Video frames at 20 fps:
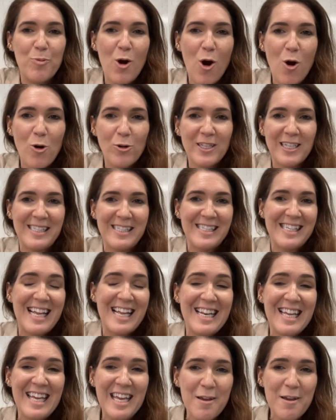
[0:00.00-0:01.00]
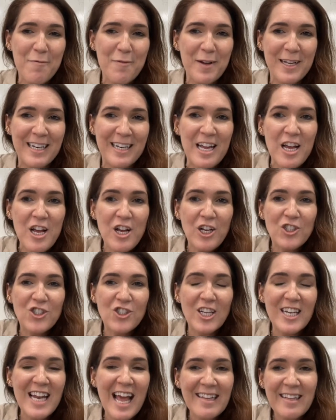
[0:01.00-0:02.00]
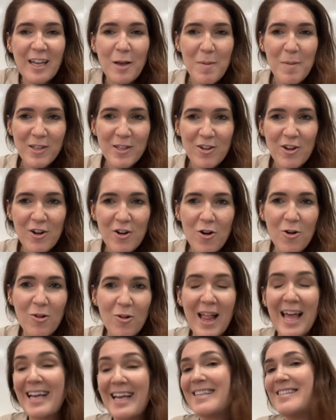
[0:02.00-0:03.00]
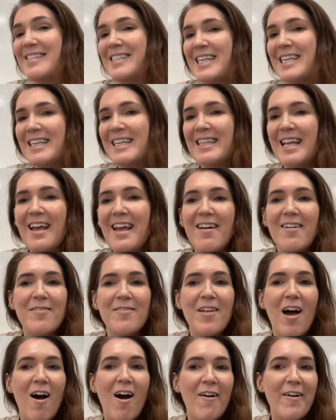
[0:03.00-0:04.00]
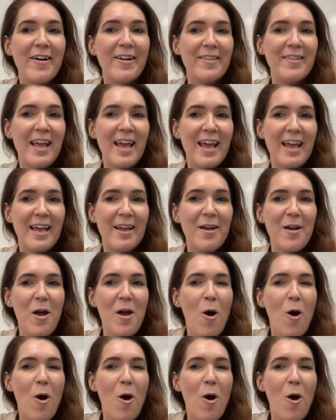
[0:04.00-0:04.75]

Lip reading: proteins, and even genetic material like DNA and RNA.